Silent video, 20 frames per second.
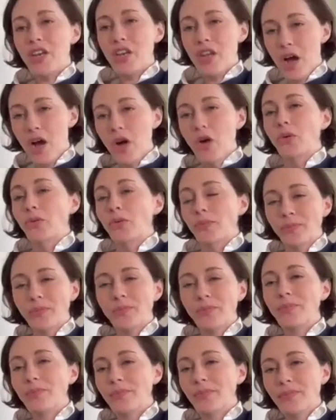no,
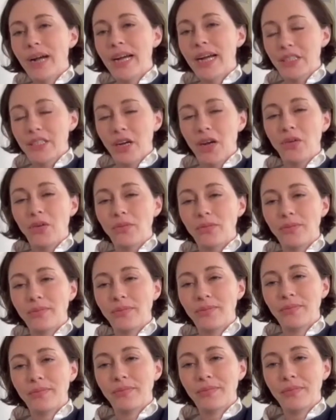I don't.
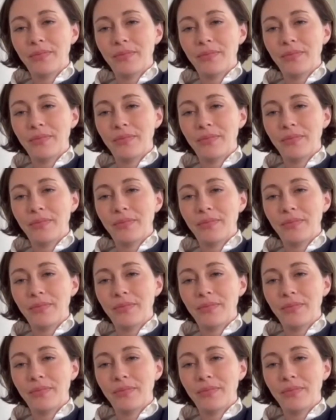Yeah.